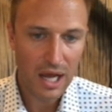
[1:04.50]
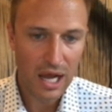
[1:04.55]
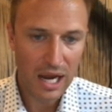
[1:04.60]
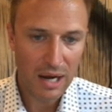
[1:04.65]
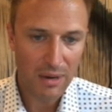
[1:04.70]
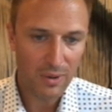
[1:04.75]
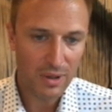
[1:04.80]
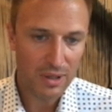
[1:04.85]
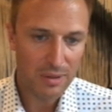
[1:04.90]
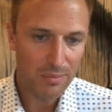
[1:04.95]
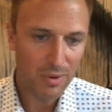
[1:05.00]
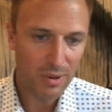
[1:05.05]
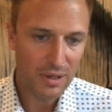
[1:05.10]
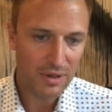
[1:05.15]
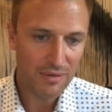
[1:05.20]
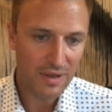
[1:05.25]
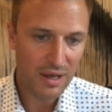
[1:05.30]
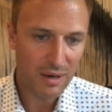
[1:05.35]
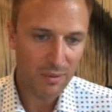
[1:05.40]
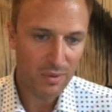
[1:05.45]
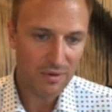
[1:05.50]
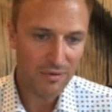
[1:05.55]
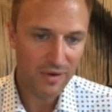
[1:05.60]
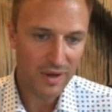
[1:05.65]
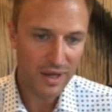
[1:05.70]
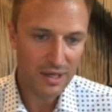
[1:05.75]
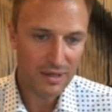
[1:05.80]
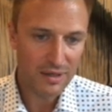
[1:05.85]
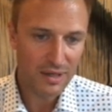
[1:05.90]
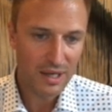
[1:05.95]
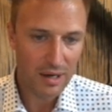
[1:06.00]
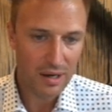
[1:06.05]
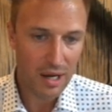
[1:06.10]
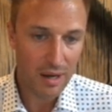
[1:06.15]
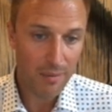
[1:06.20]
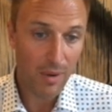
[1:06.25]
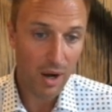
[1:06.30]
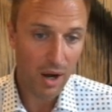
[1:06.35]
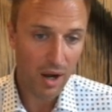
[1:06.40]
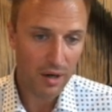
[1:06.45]
I really believe that we've hit a
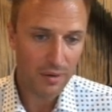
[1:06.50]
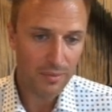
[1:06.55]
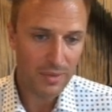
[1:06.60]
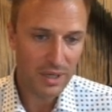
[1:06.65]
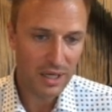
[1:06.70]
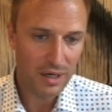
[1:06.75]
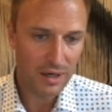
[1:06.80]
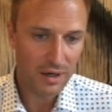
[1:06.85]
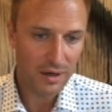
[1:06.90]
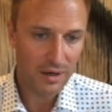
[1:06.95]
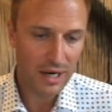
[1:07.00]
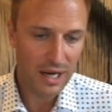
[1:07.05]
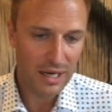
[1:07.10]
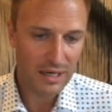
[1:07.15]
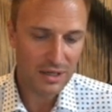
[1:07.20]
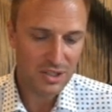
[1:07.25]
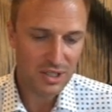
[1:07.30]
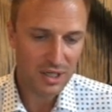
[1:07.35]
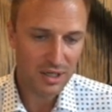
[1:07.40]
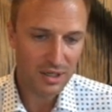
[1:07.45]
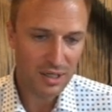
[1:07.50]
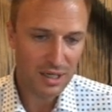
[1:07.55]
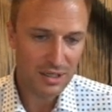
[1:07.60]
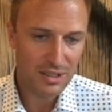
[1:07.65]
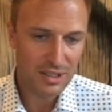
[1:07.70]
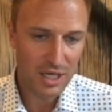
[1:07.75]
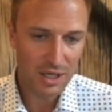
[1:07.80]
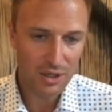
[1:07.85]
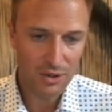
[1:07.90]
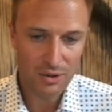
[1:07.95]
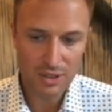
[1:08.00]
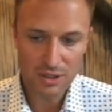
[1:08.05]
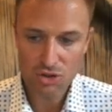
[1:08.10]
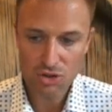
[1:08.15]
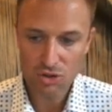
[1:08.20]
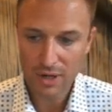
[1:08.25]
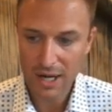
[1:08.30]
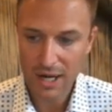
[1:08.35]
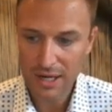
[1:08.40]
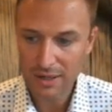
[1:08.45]
bottom here and it's going to continue to
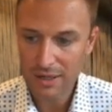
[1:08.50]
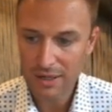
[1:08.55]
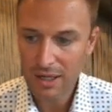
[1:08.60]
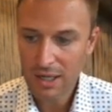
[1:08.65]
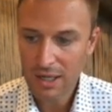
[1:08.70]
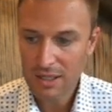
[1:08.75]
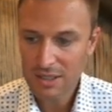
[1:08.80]
trend